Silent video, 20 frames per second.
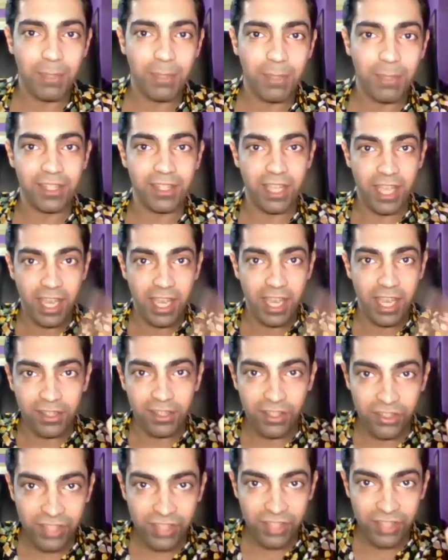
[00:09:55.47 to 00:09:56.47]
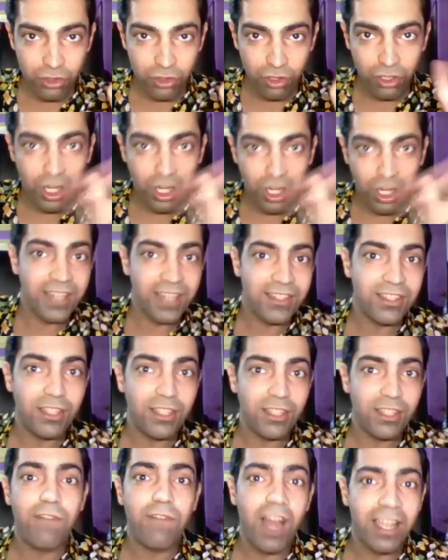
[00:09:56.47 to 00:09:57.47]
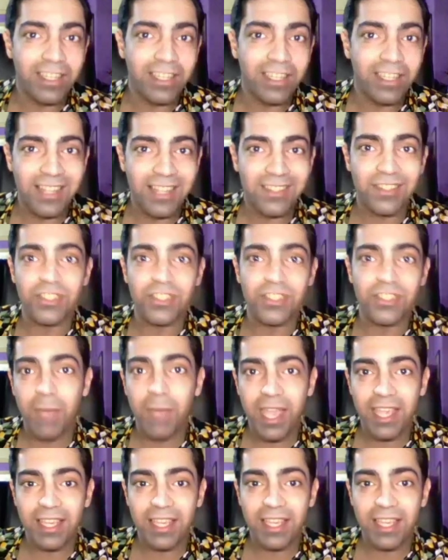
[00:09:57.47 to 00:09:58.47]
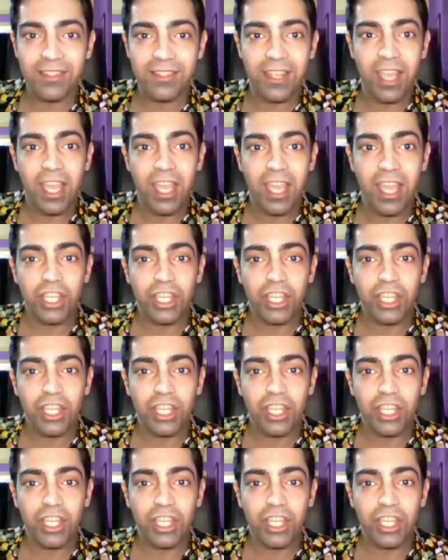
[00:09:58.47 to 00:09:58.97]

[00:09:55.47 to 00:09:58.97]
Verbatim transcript: I mean decentralized finance space,